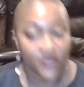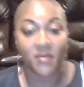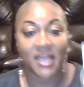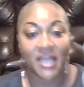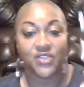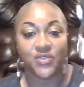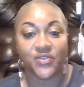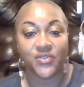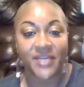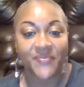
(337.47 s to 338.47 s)
for my
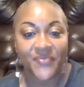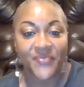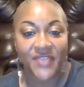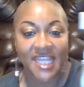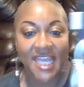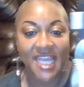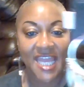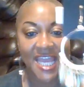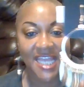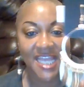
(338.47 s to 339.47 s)
jewelry.
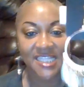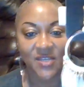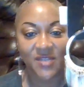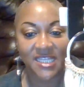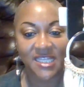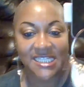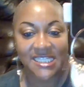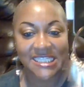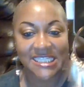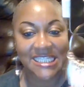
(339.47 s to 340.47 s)
And so
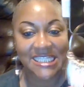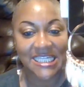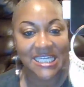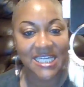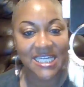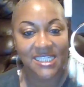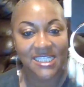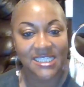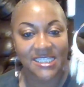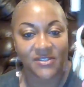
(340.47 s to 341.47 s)
this is
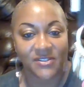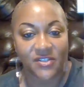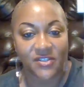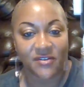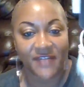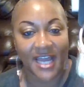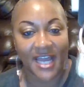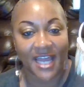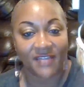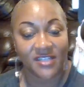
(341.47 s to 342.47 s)

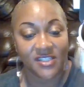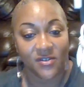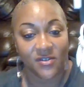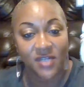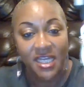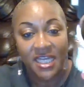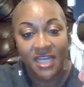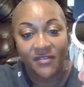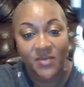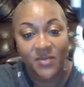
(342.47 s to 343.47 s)
E005. And so
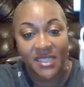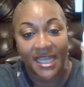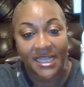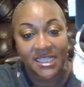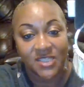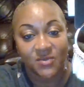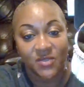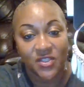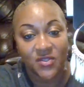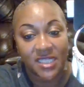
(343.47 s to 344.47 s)
if you would like this
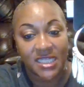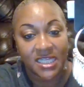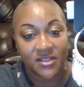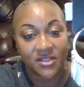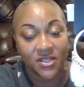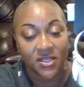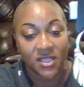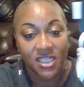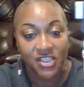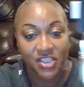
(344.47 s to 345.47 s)
one, you can
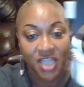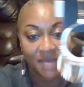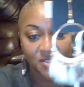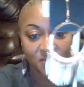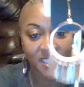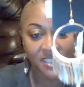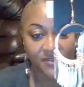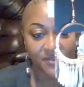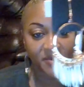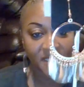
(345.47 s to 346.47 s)
either shop
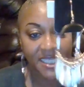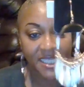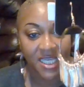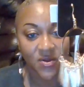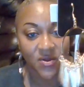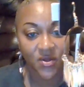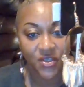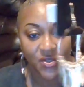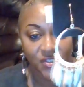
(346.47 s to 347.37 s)
directly from the link on